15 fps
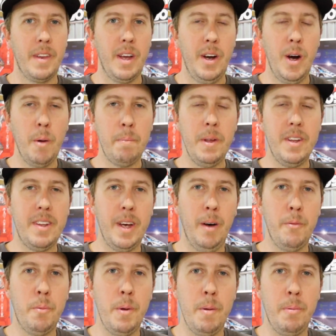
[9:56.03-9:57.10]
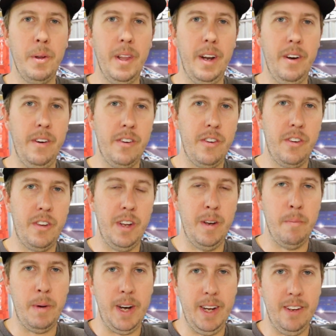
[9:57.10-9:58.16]
hope this helps people that are interested
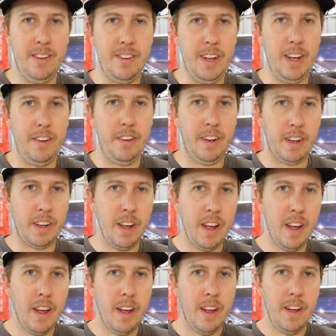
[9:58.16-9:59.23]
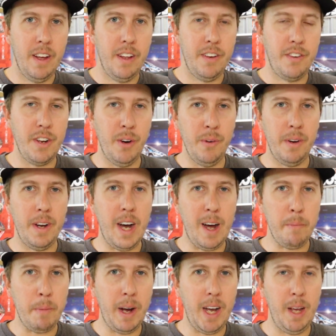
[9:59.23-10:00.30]
in buying a Stacyc. don't
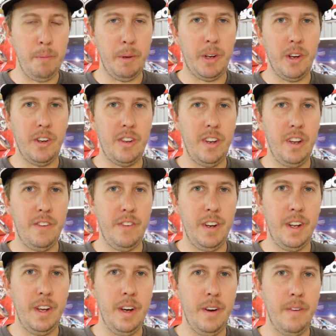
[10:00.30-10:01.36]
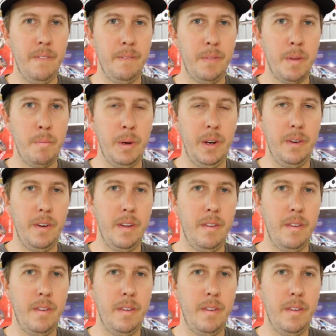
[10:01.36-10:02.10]
not buy it because of this video, but